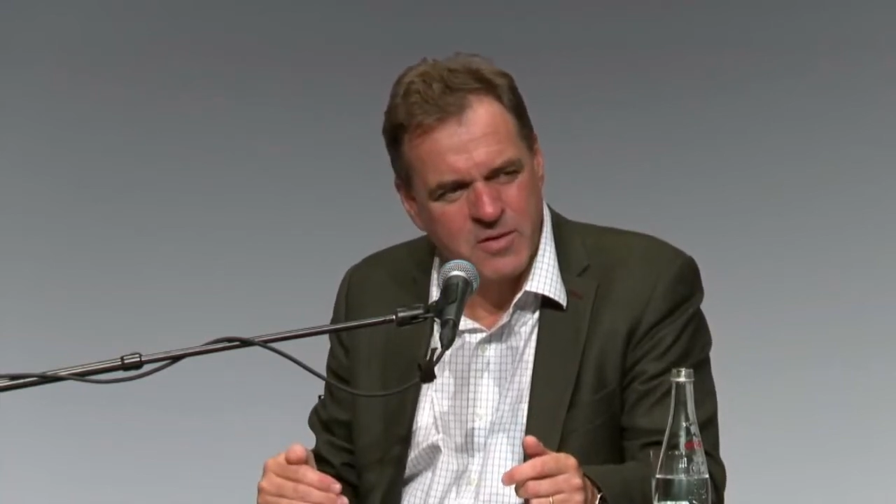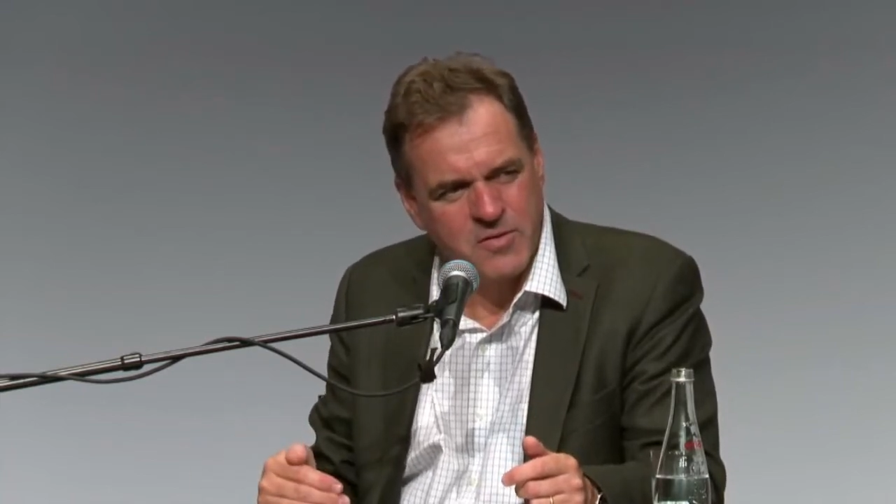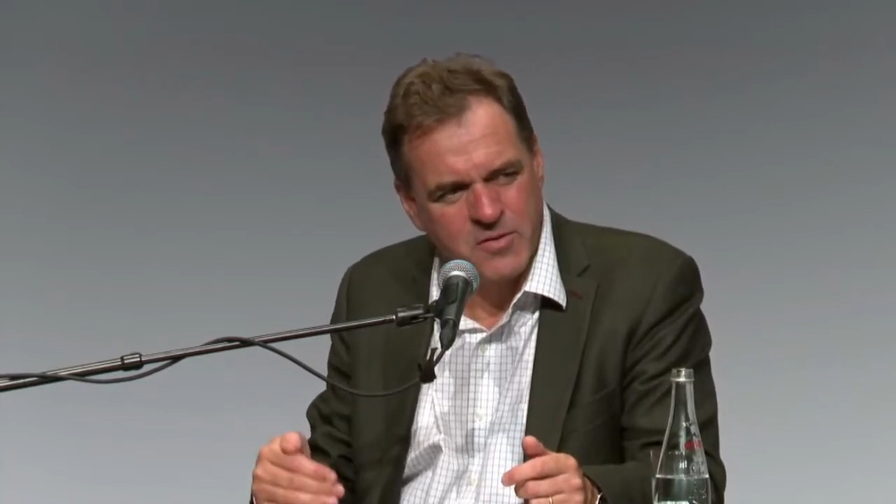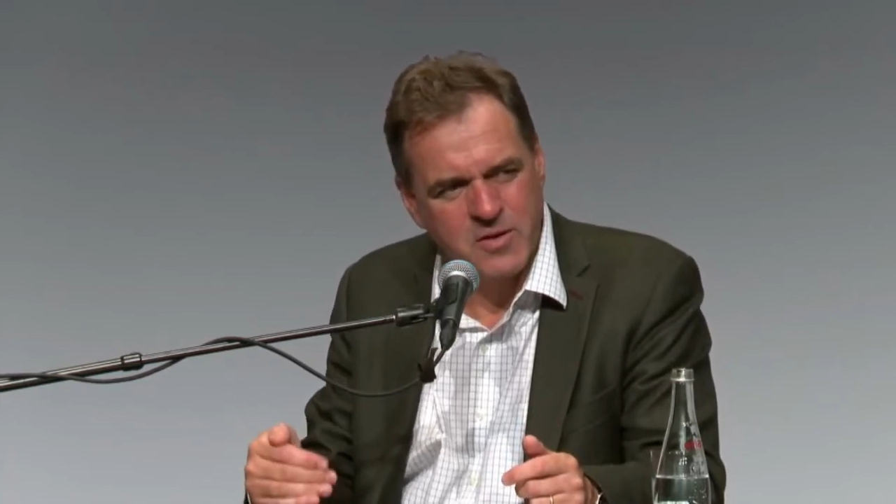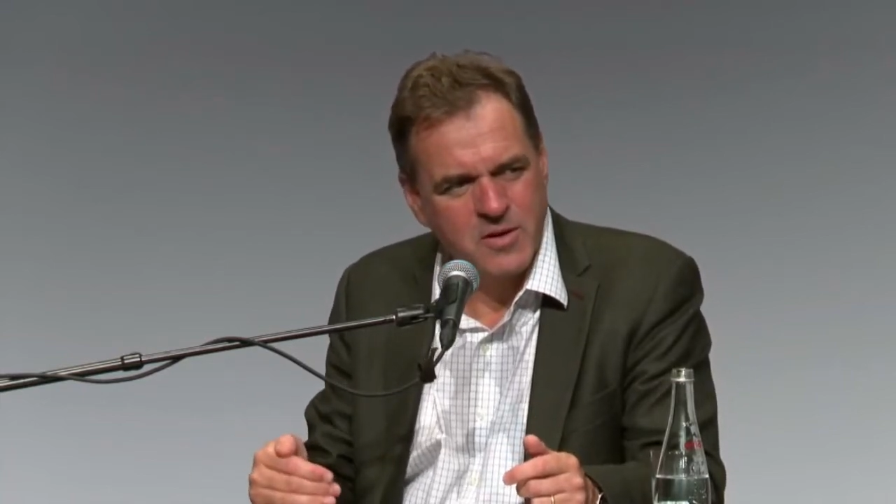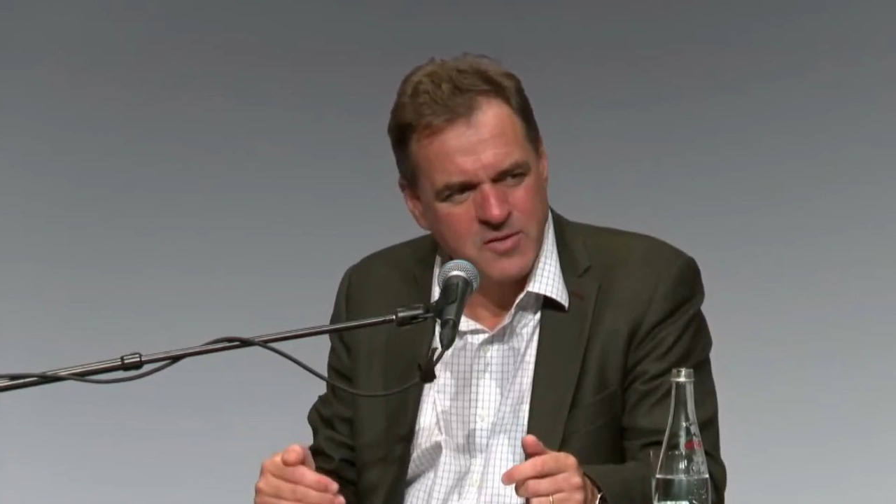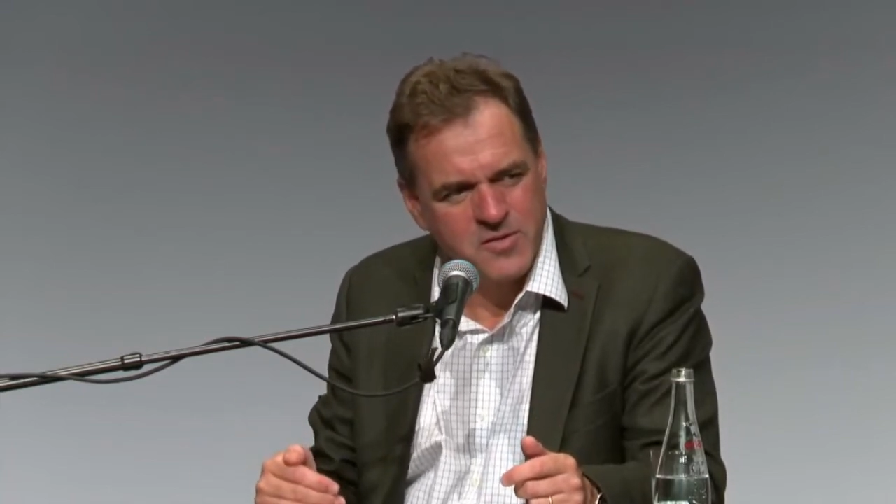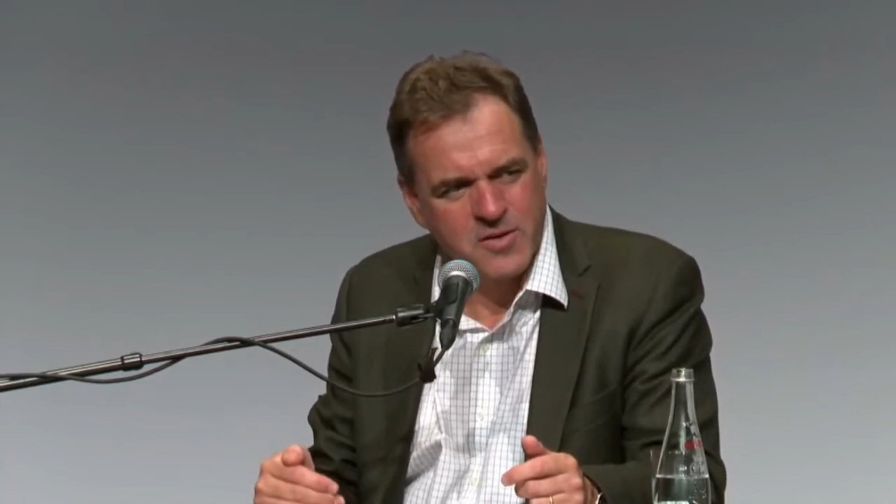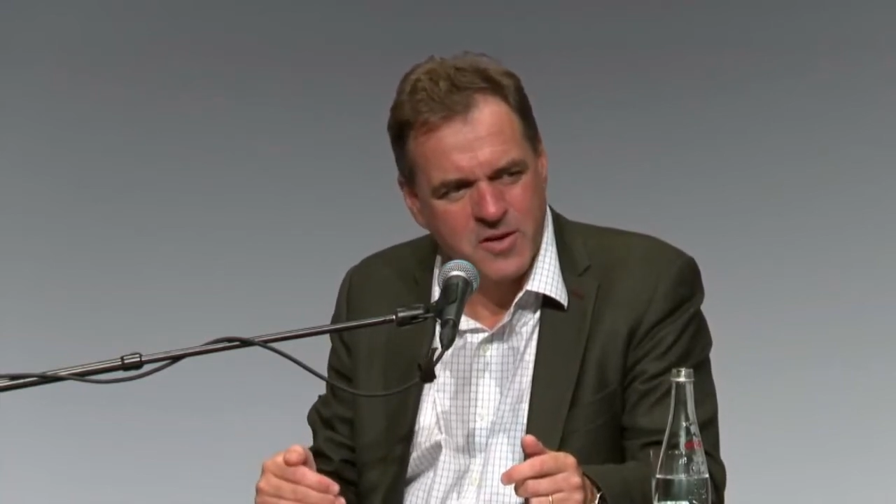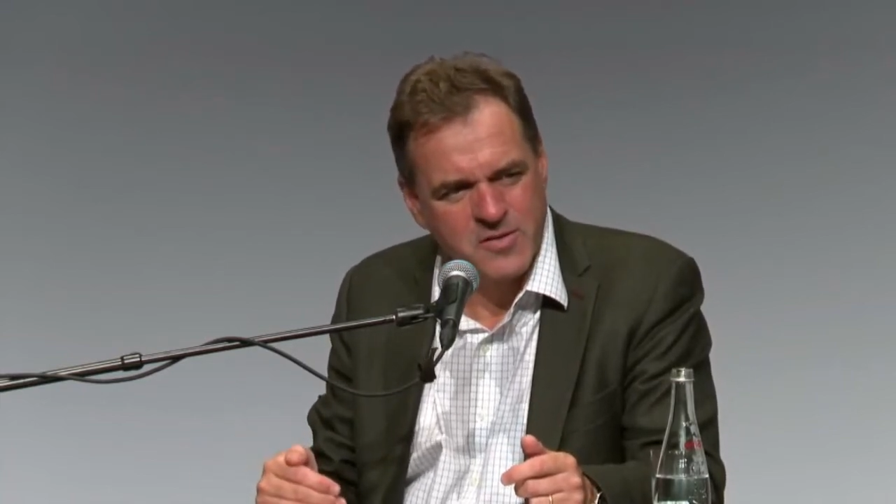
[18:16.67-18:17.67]
in the United
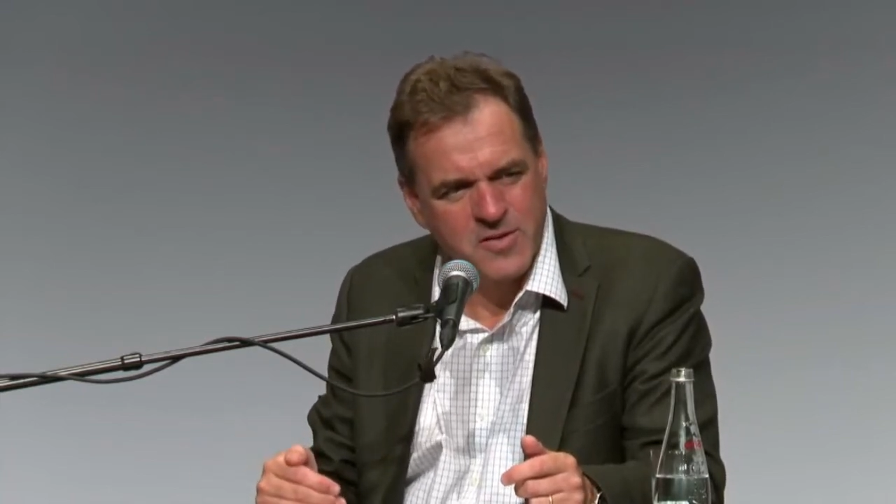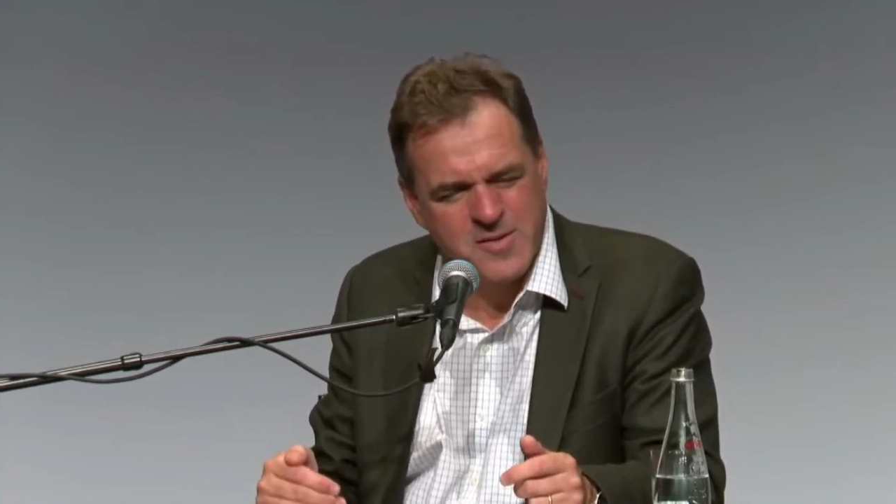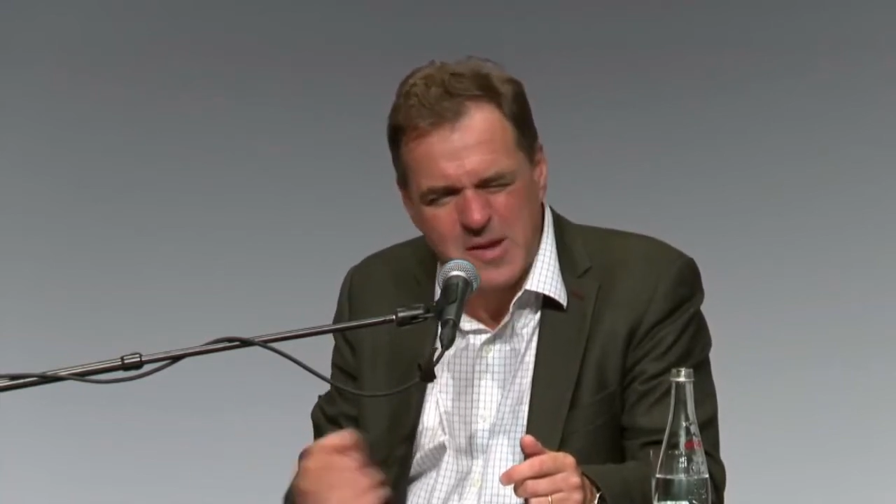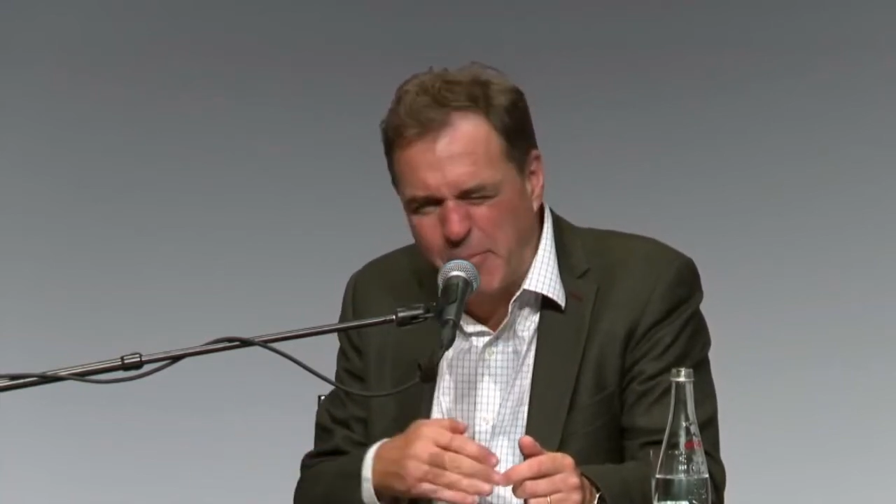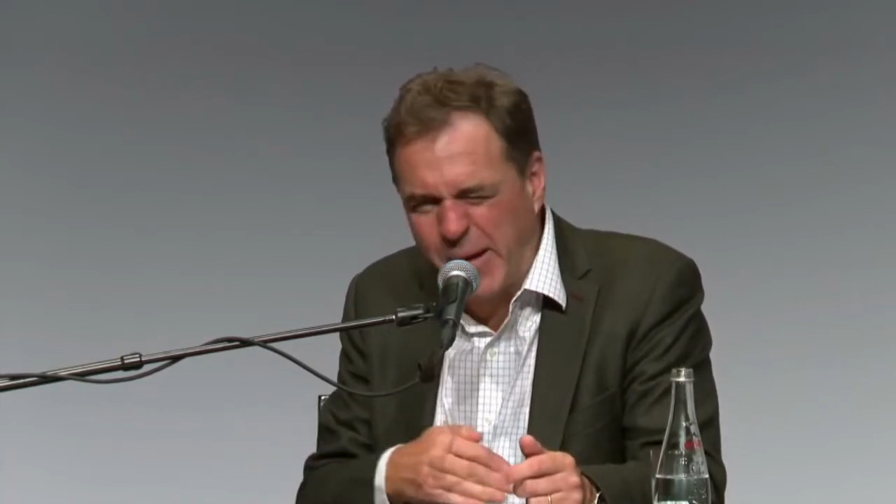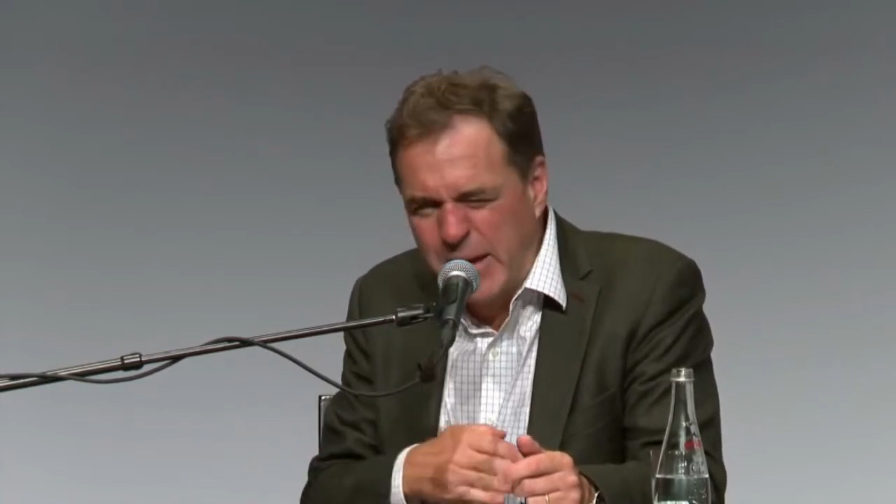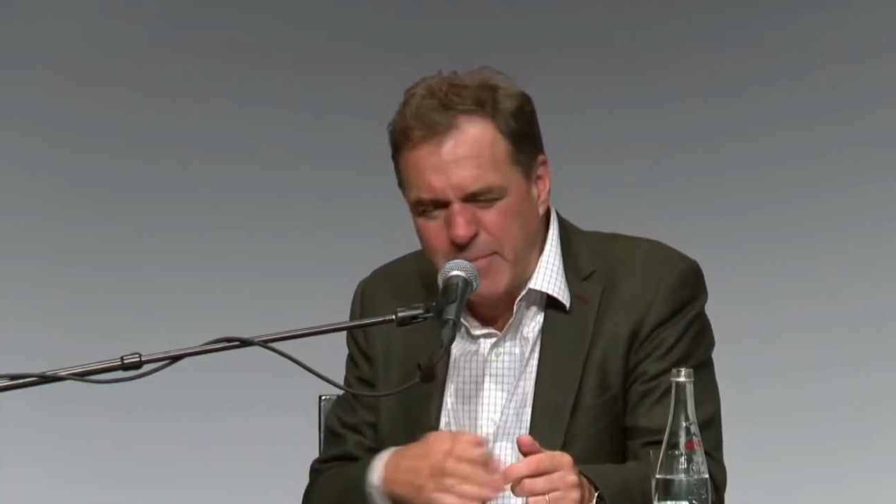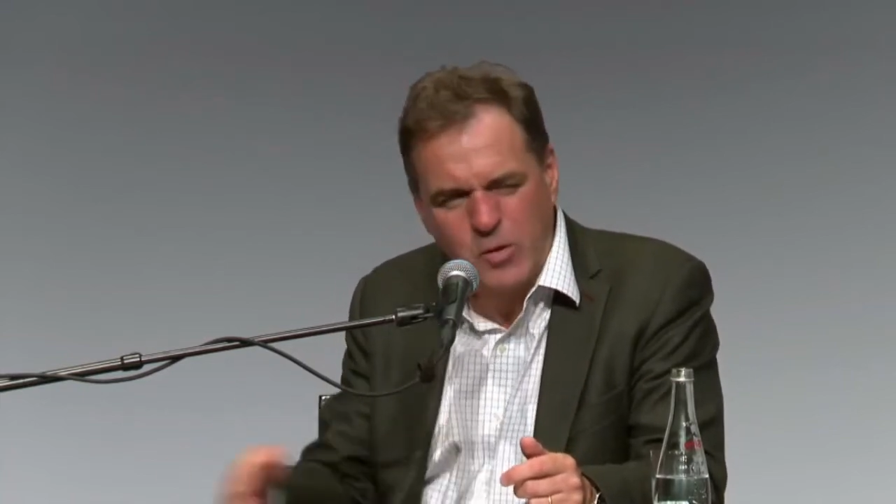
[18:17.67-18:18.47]
States to blame